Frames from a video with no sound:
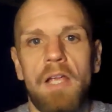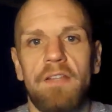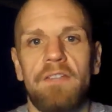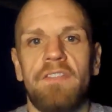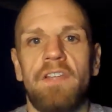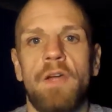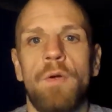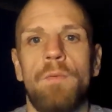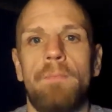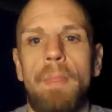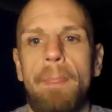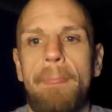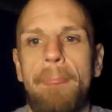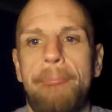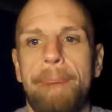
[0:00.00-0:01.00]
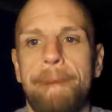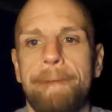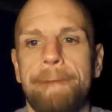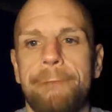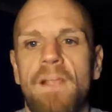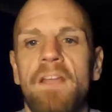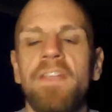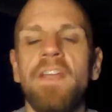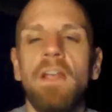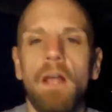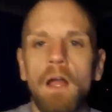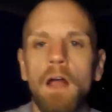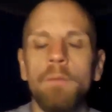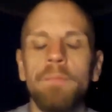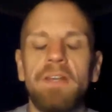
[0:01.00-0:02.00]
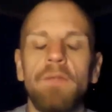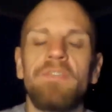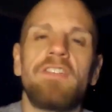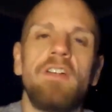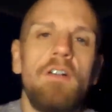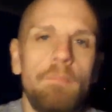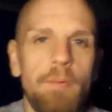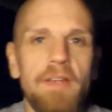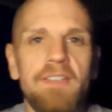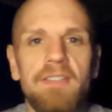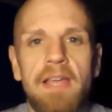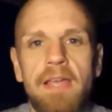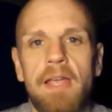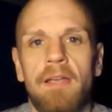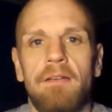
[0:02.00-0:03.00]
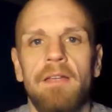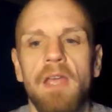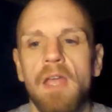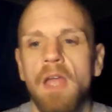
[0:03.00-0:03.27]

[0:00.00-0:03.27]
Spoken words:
So I'll start by saying,